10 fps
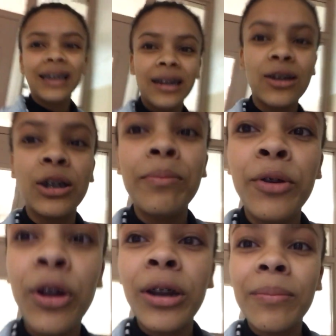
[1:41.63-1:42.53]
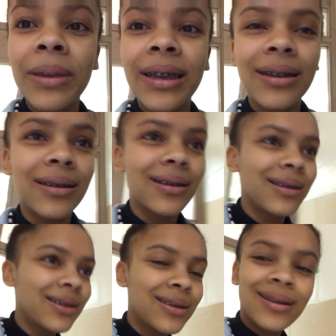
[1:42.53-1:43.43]
send it. She muted me.
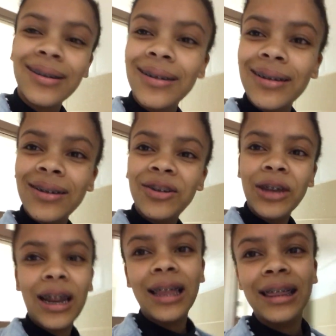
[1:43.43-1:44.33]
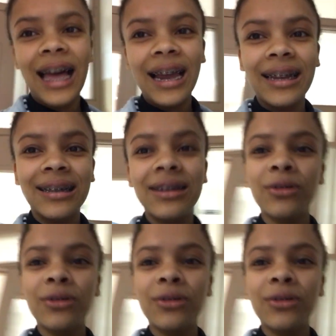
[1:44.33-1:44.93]
I never muted you. Trying to lie.